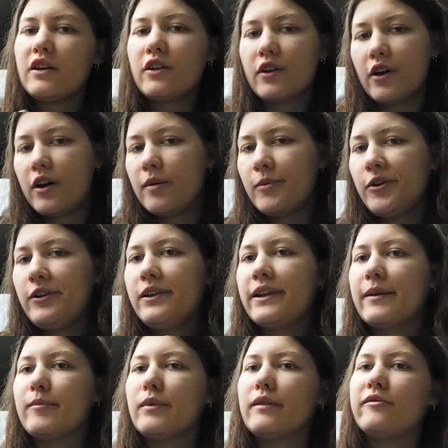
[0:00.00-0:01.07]
normal,
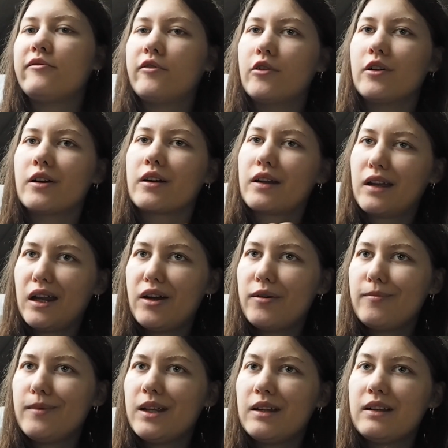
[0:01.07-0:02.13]
number four
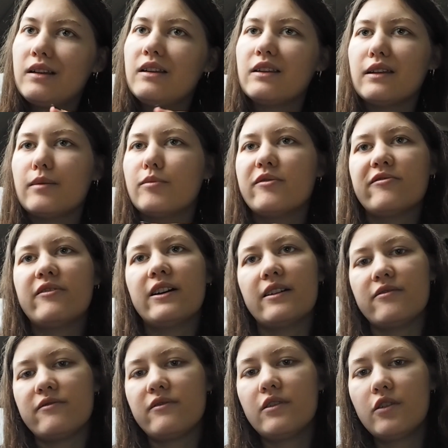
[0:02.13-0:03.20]
caramel, number
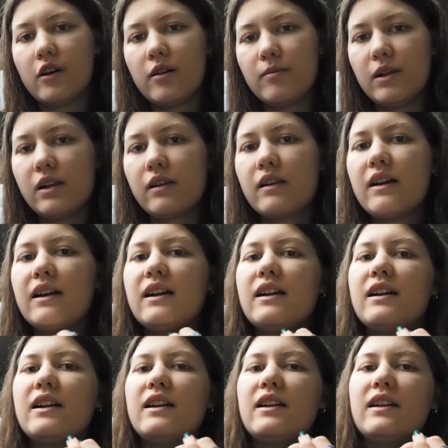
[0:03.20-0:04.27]
five normal,
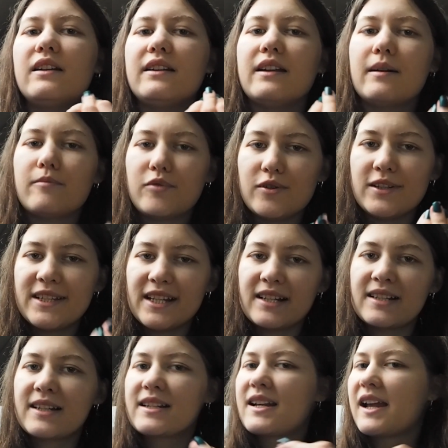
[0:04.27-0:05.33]
number
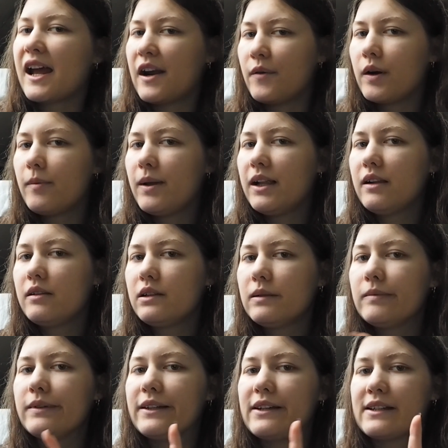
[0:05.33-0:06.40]
six caramel
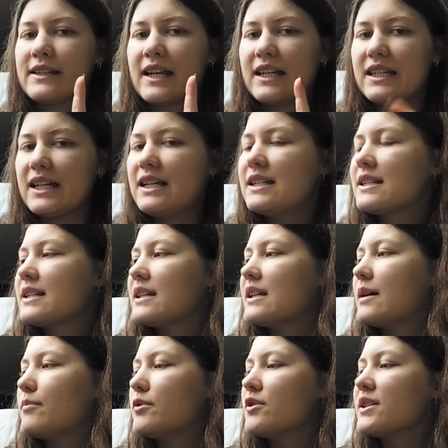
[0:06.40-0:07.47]
because I tasted
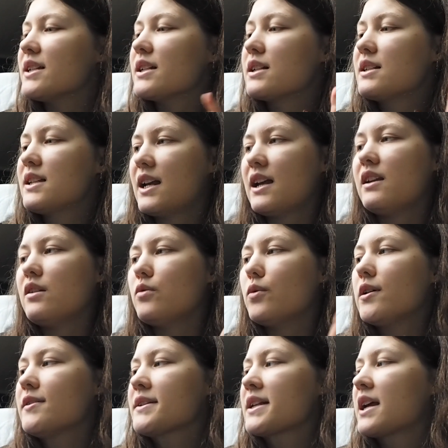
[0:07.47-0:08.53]
number six and it
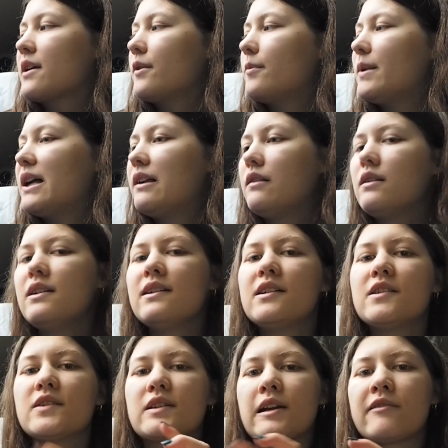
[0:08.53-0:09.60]
was caramel.
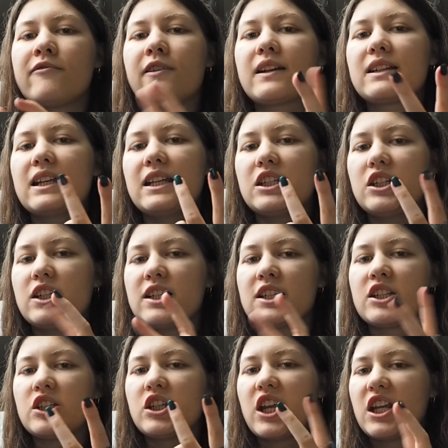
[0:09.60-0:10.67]
So I think they
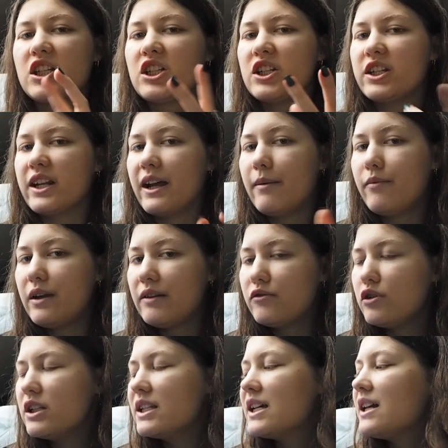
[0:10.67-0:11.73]
just changed it up
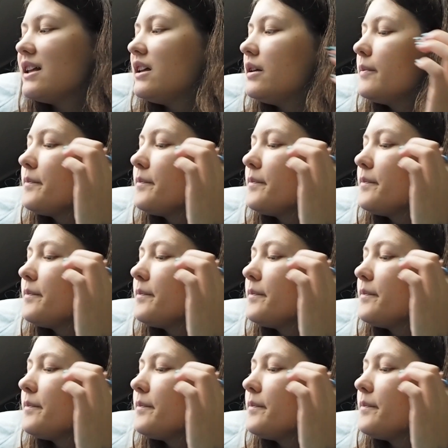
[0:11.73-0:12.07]
every day,